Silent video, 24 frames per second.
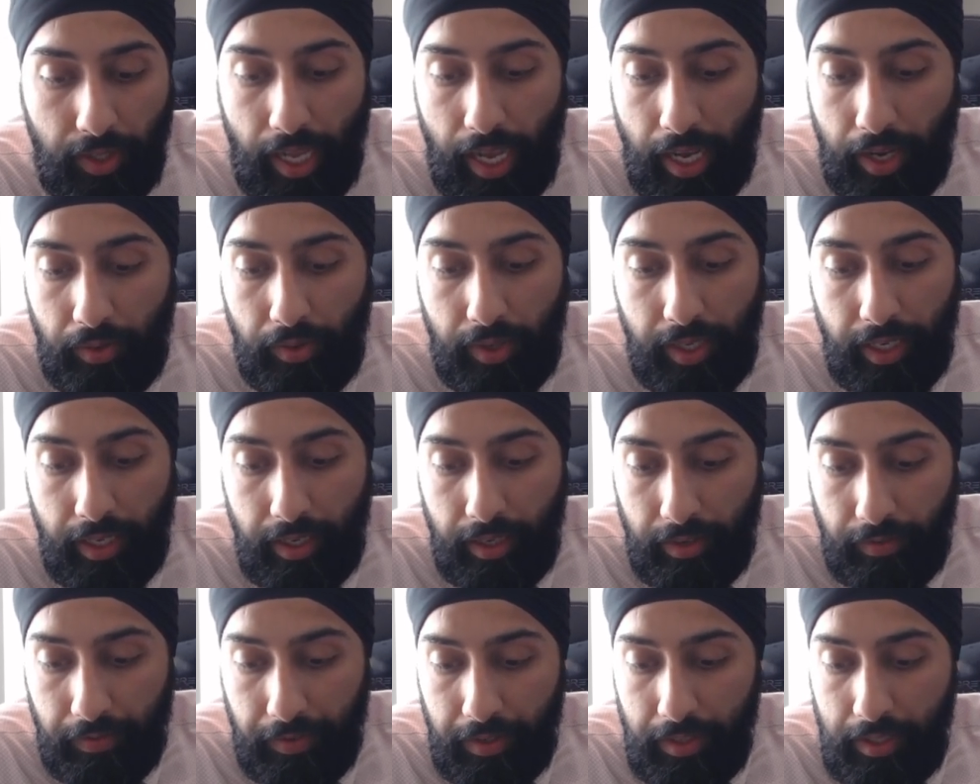equity and
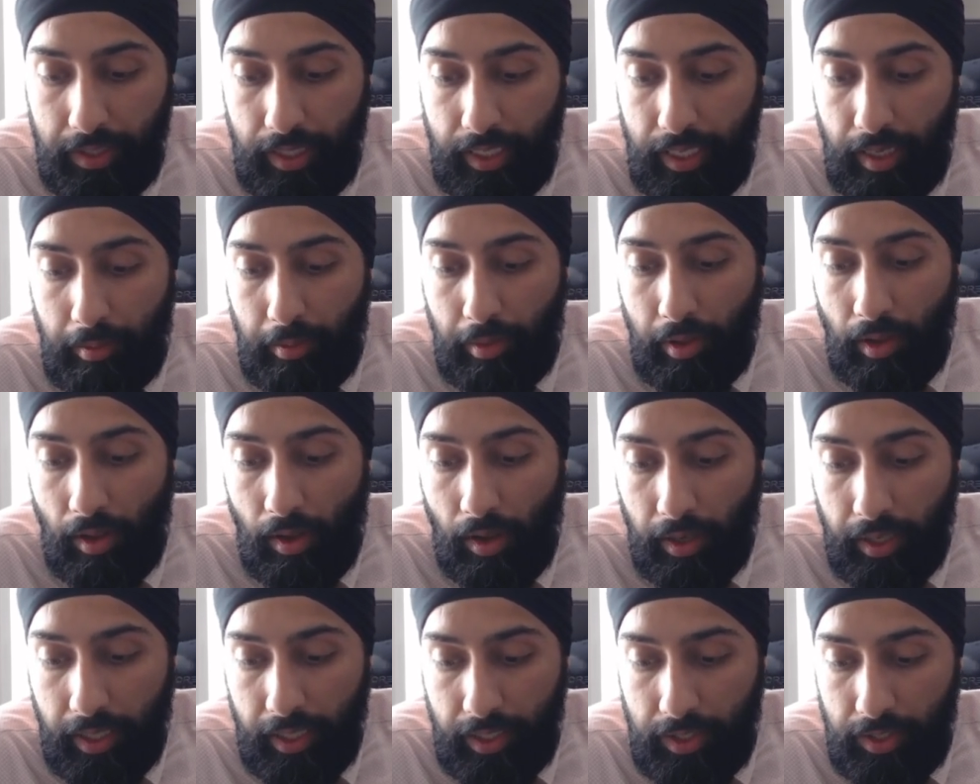diversity and
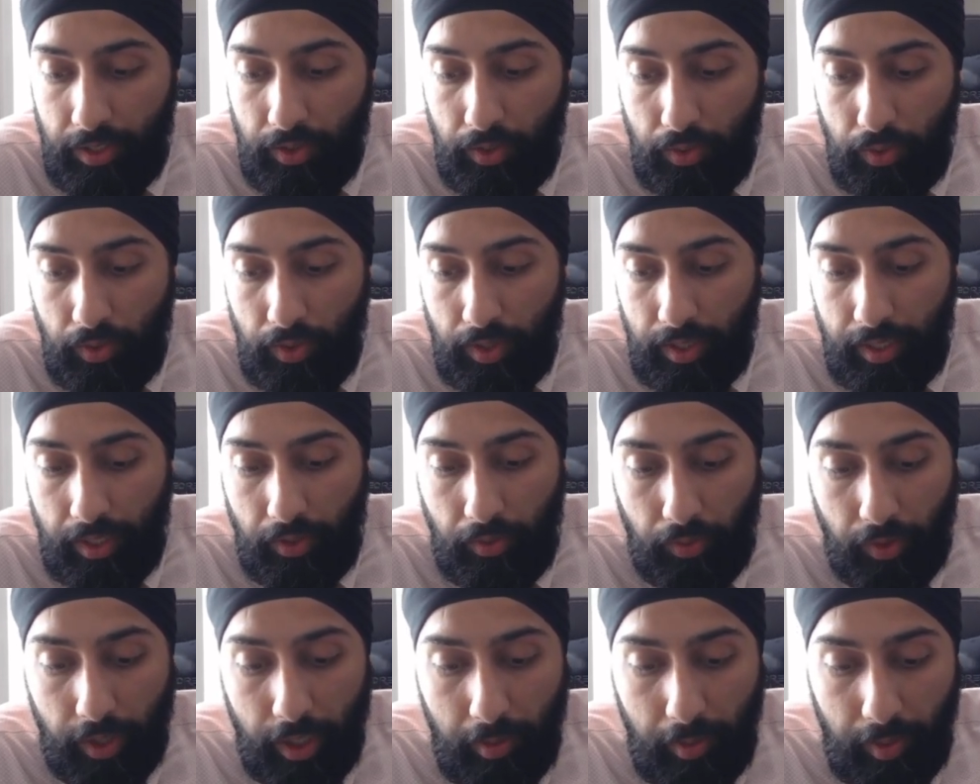belonging in schools and the
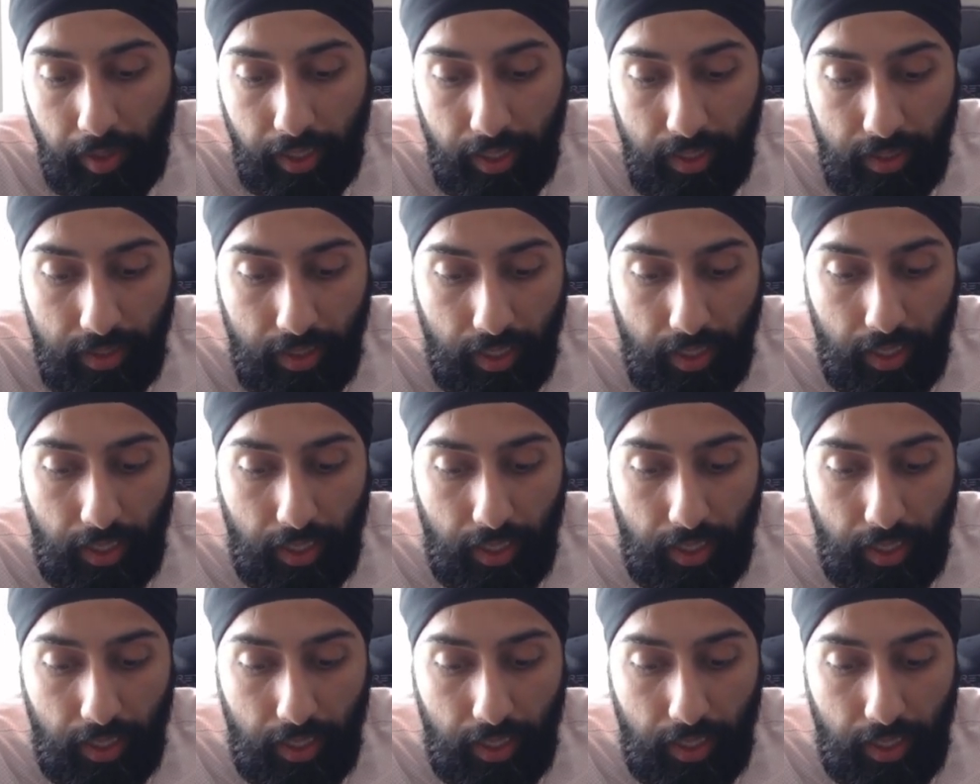workplace.